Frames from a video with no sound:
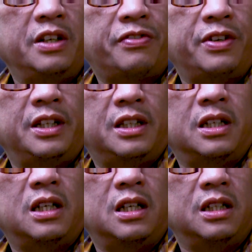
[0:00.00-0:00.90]
different
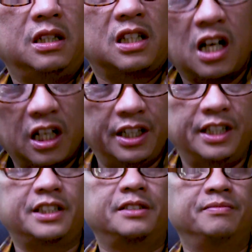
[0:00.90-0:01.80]

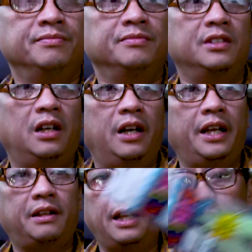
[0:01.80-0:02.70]
colors. All
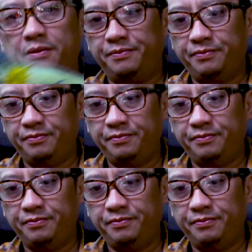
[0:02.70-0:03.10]
right, now